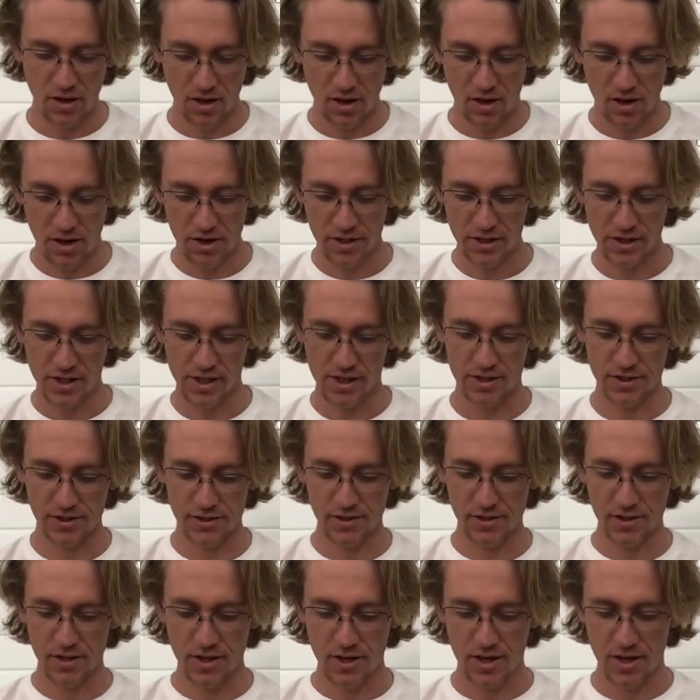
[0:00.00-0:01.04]
on
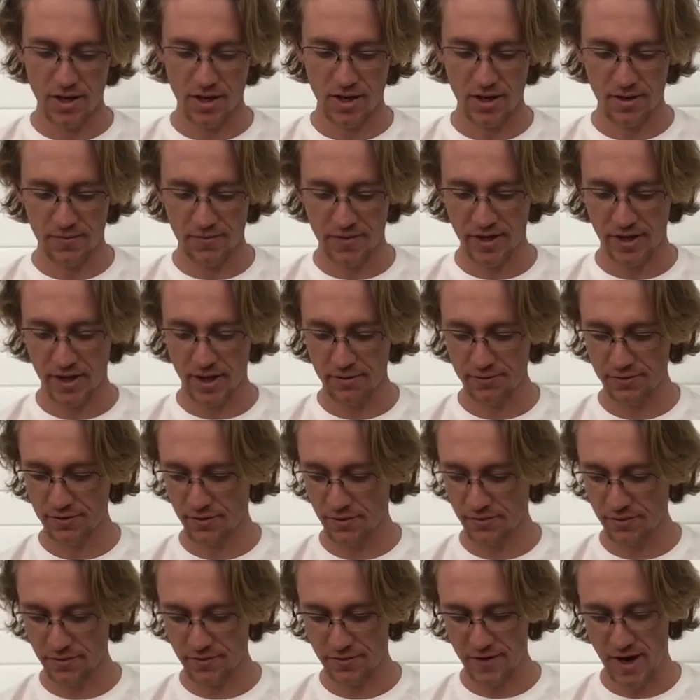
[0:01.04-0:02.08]
these that comes
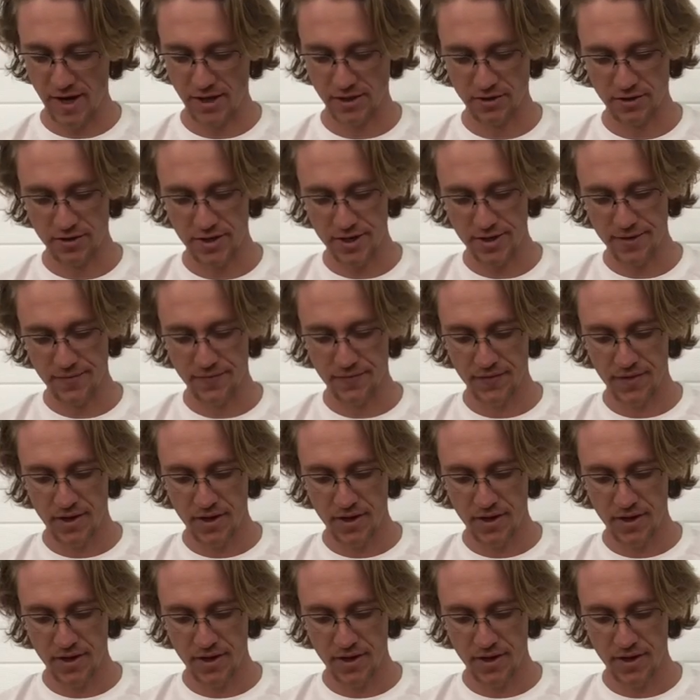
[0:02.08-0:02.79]
from the factory